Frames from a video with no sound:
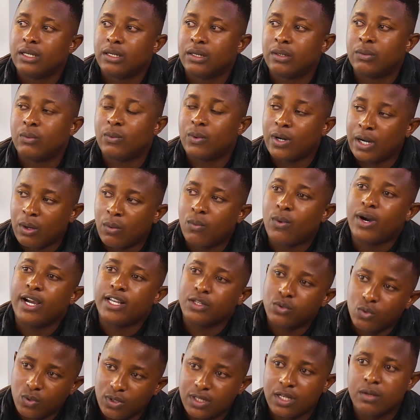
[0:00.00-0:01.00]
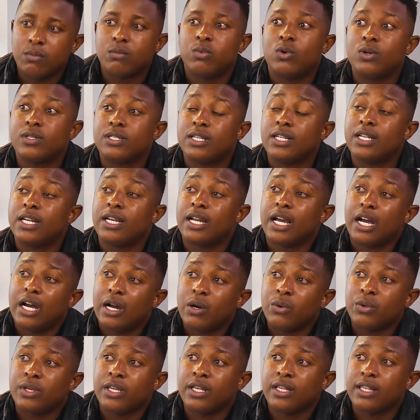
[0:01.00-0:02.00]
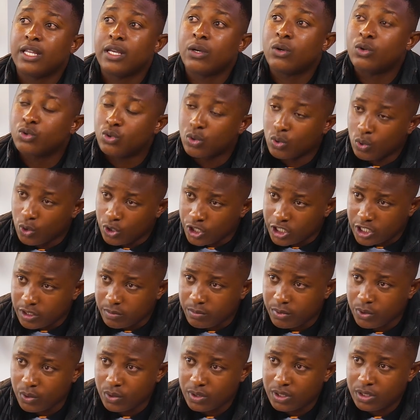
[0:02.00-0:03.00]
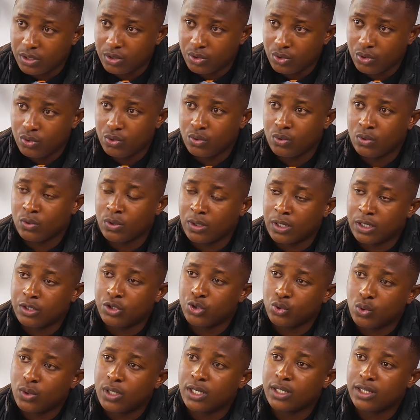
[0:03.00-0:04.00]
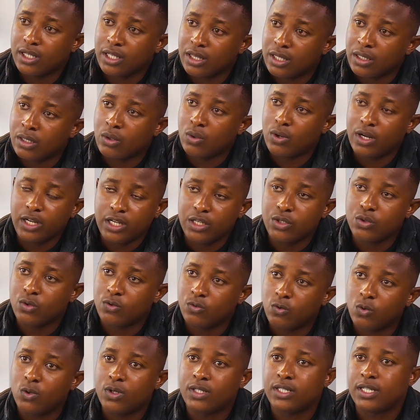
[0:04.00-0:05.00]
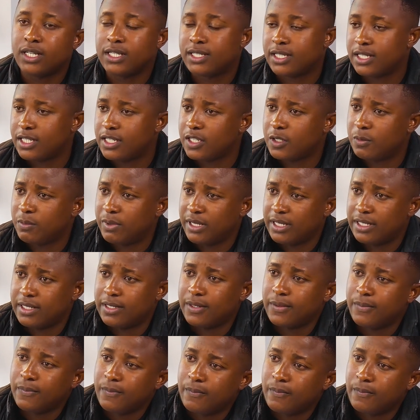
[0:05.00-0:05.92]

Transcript: why is water important and how can they also contribute to ensuring that the quality of water is at its best?